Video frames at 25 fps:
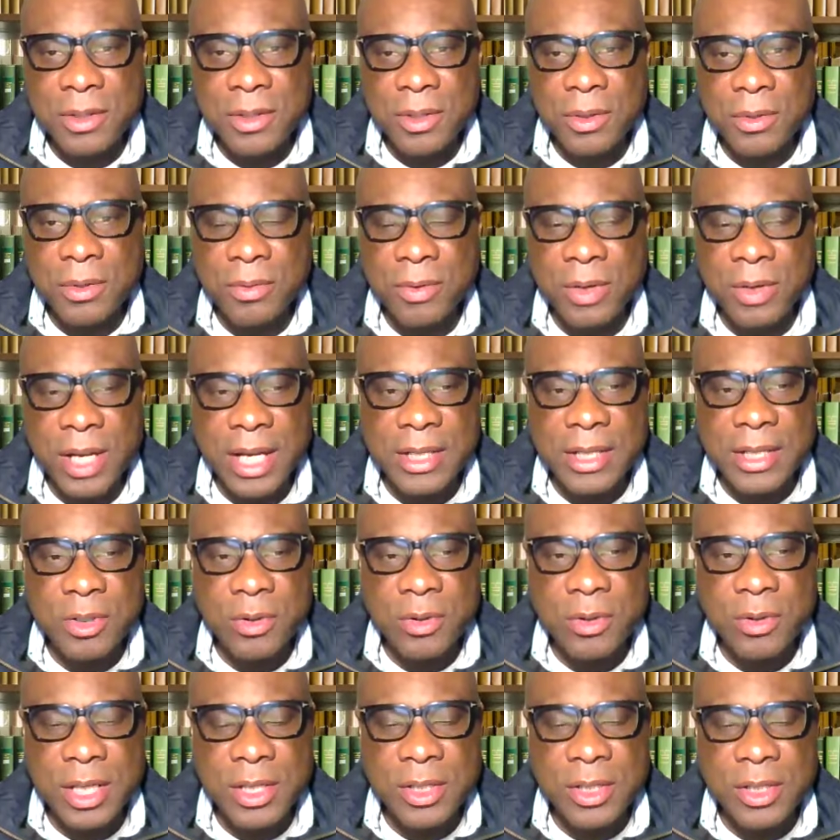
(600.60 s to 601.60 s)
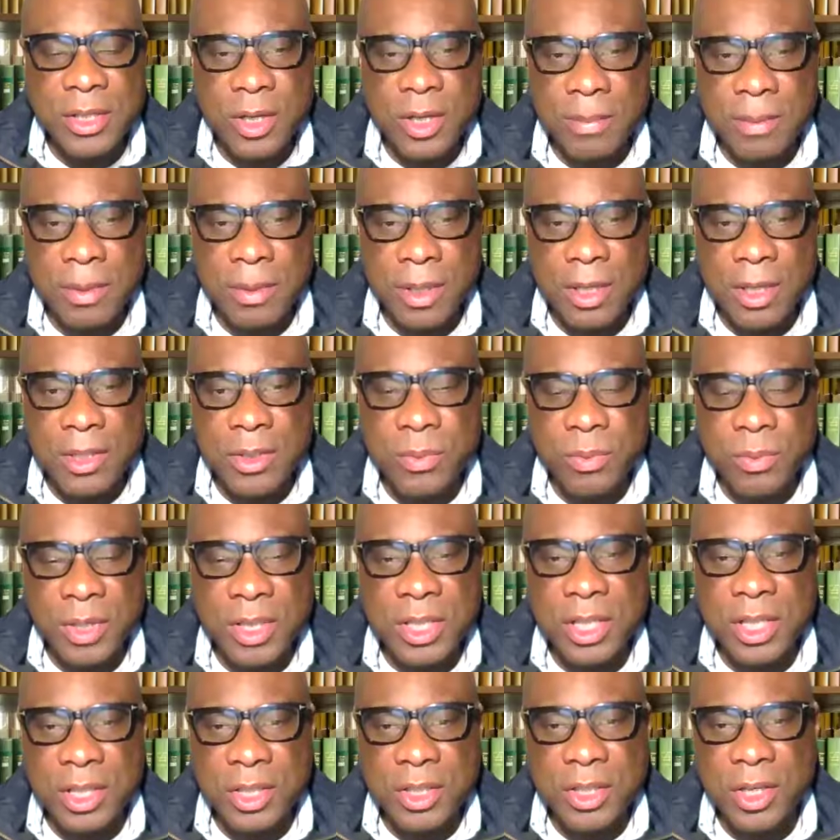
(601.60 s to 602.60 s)
aims to create trade surplus,
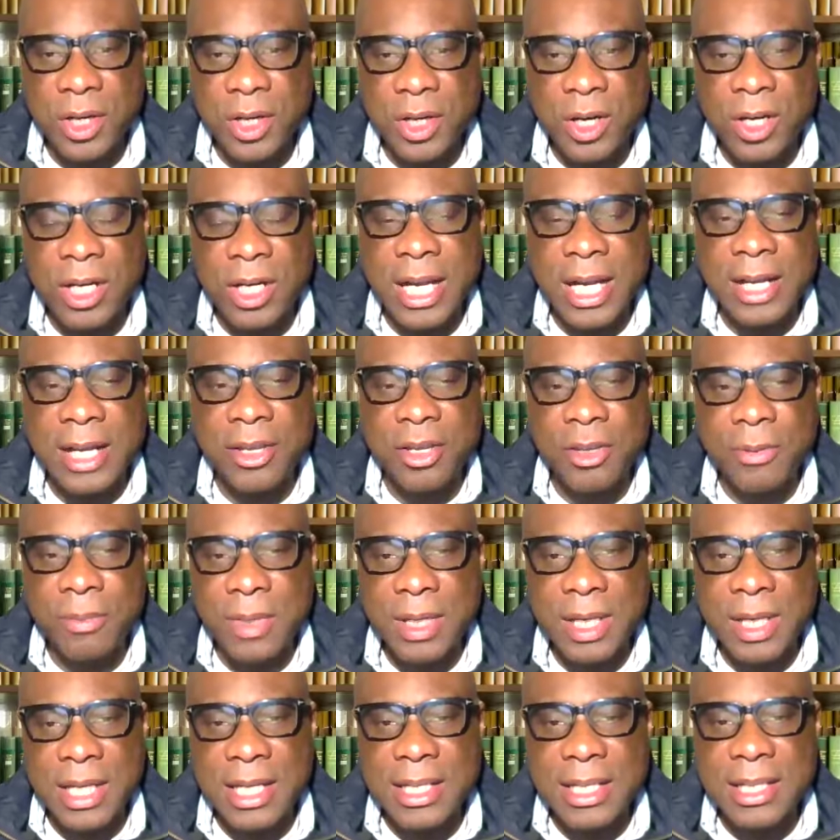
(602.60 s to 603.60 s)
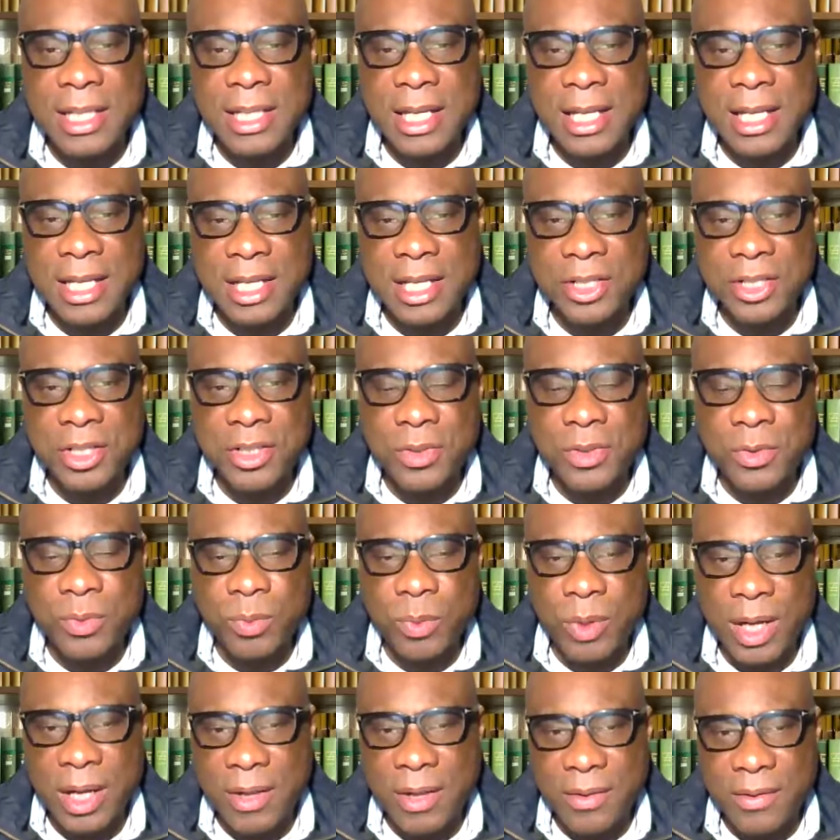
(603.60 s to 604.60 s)
which in turn accumulates the
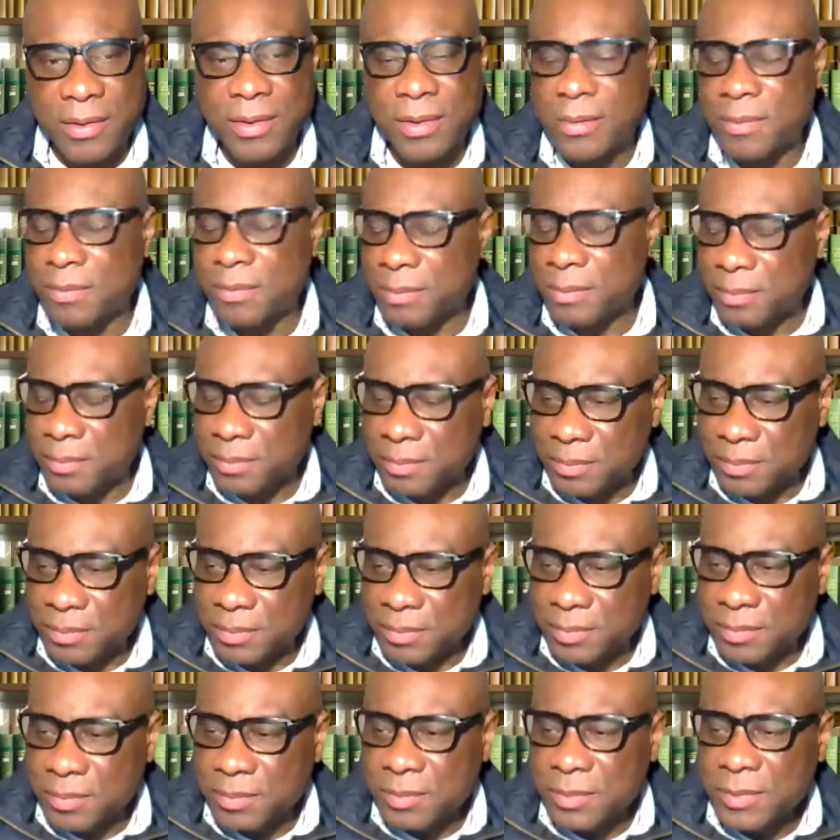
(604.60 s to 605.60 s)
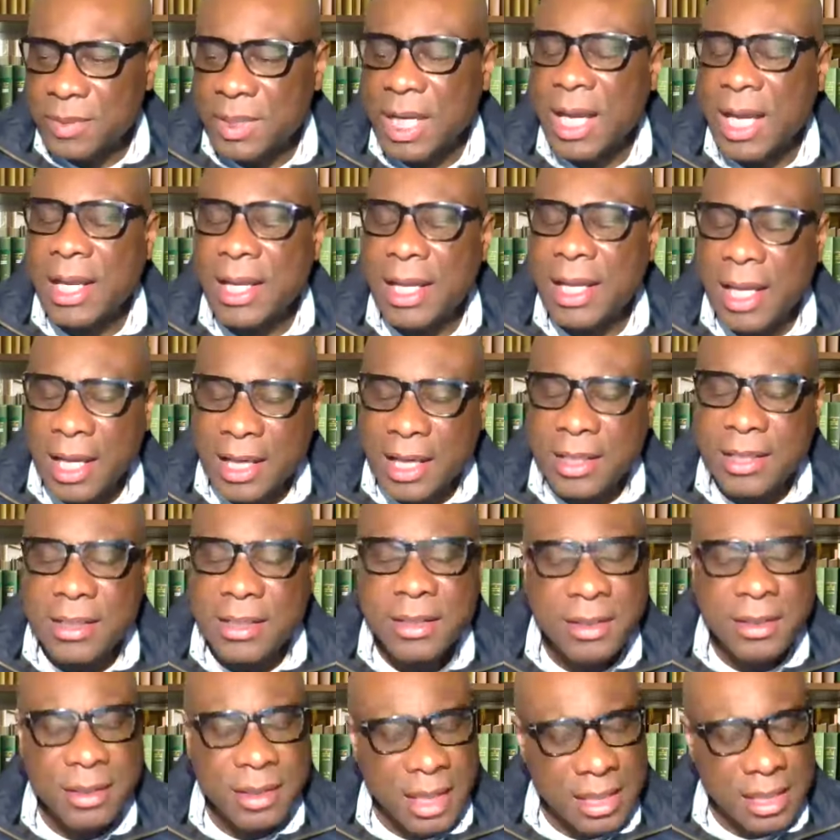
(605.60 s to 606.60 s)
nation's wealth.
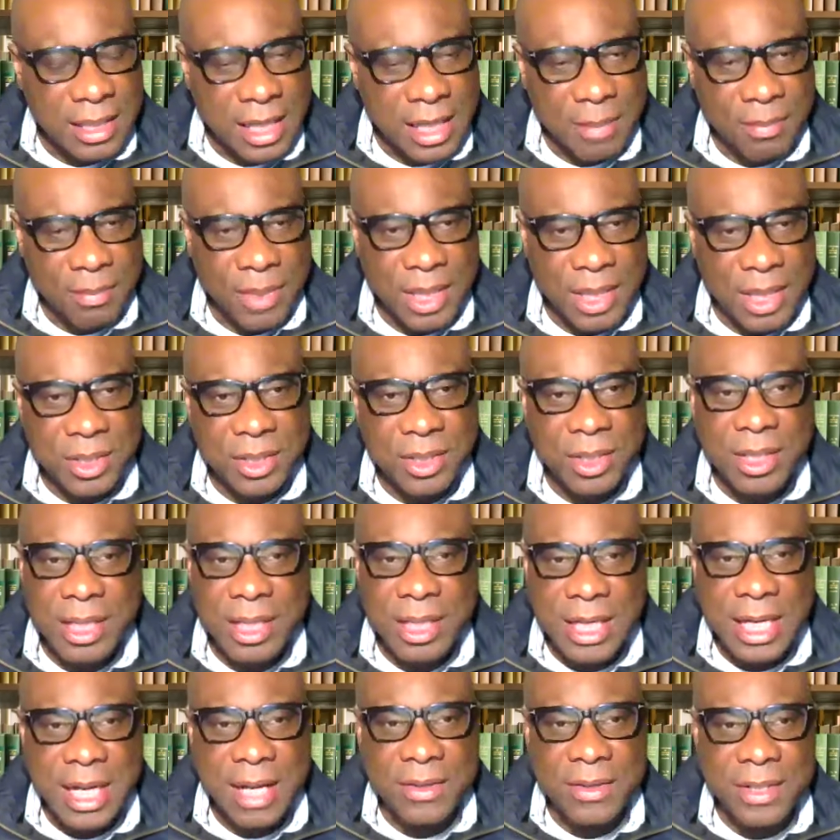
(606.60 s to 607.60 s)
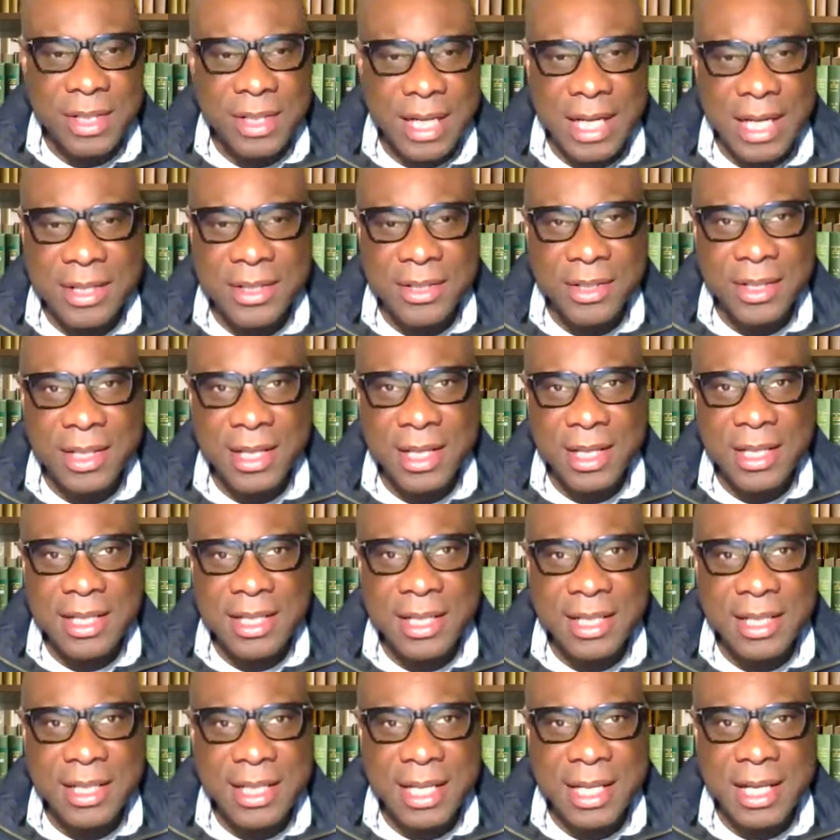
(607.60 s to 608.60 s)
Again, as I mentioned, the downside to
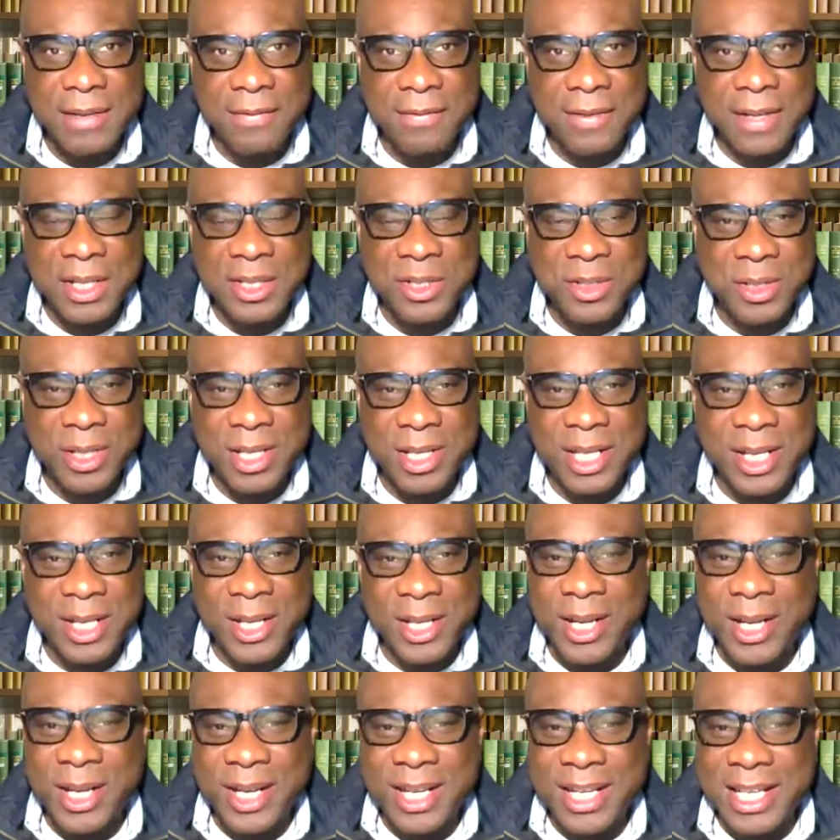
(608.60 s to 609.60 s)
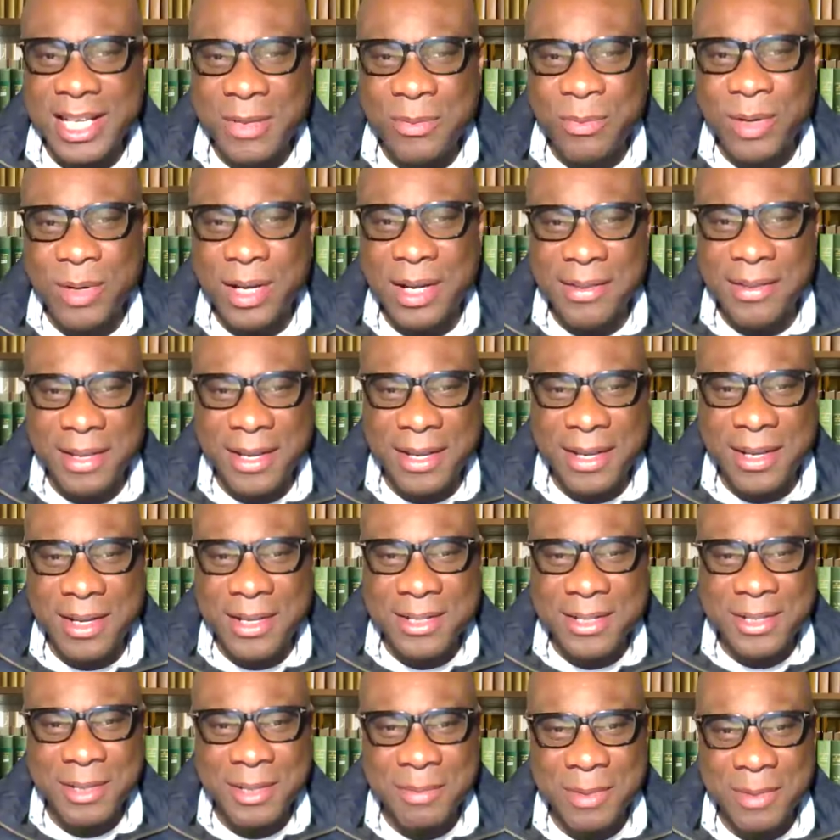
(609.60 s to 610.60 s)
this is that eventually you're going to need wealthy
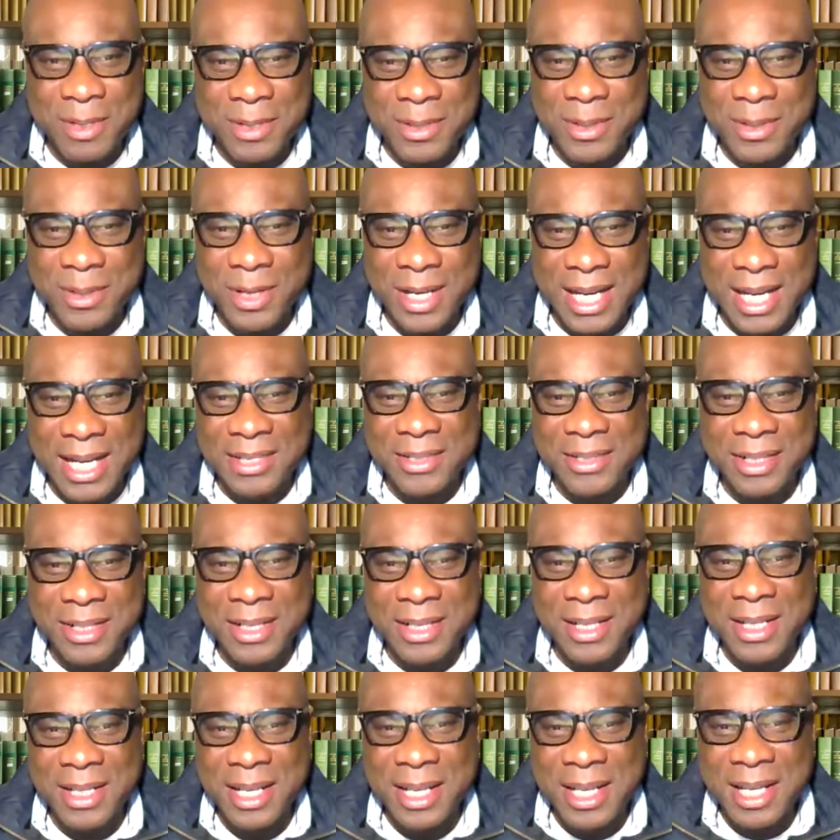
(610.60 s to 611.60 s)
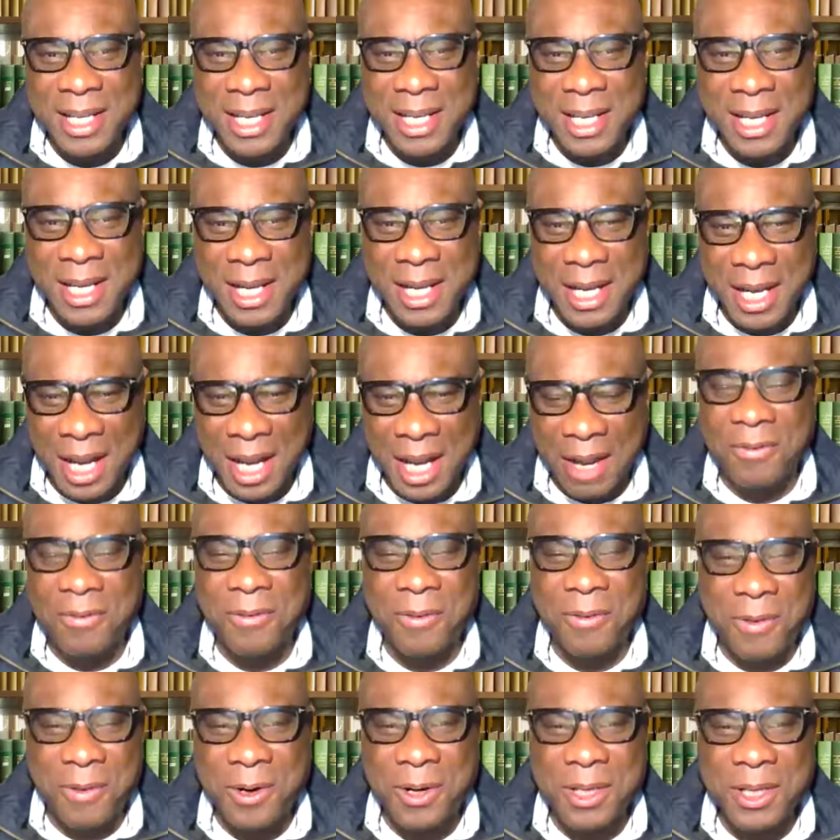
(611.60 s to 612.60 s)
customers who could actually
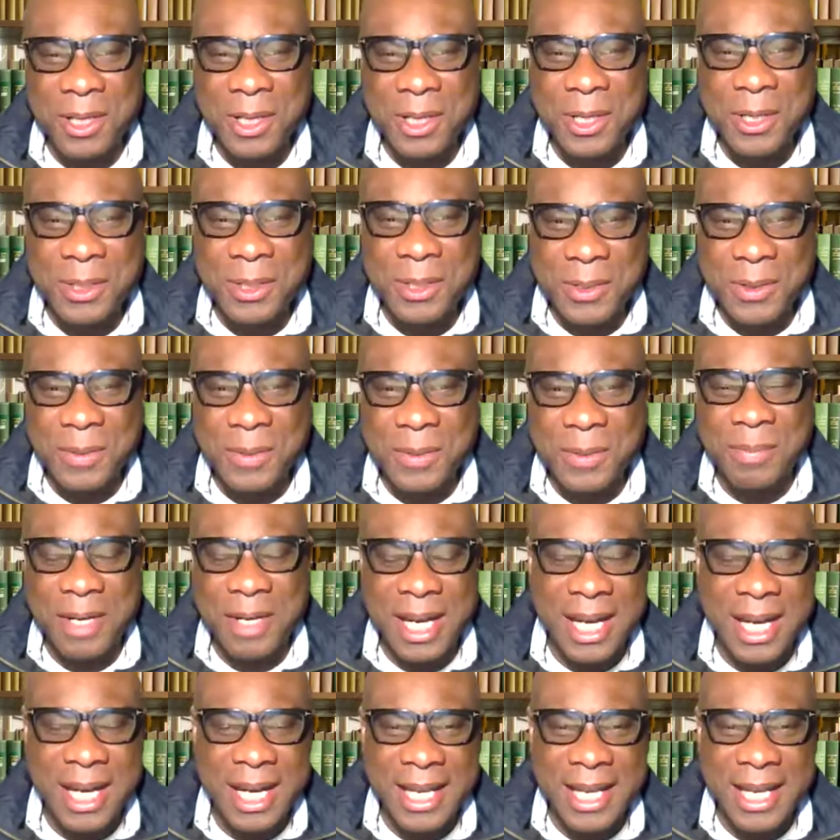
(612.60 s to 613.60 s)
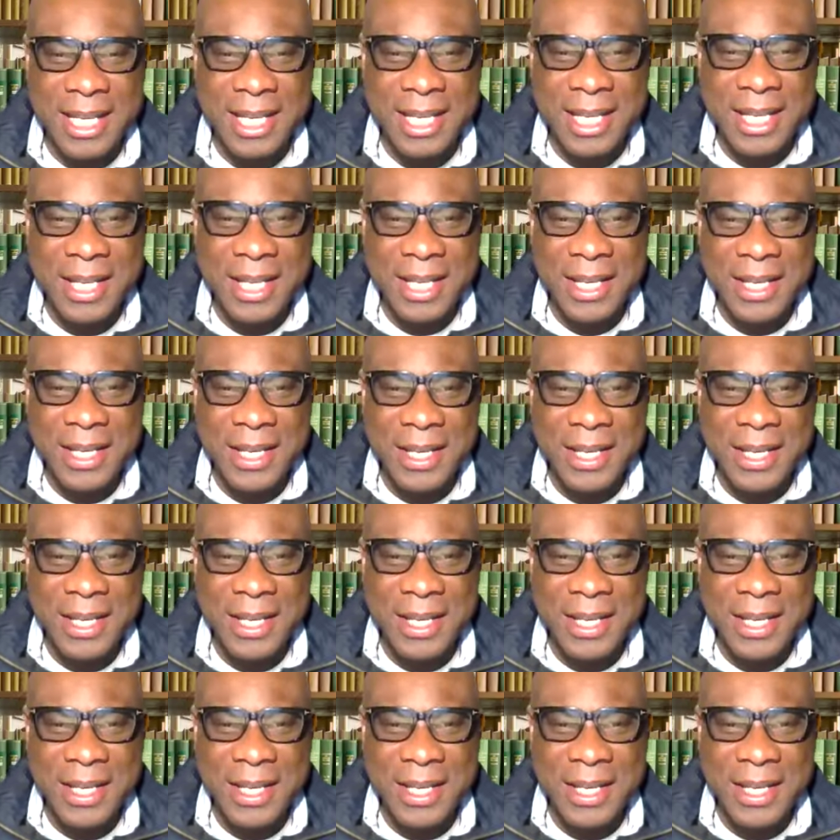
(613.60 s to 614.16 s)
afford to buy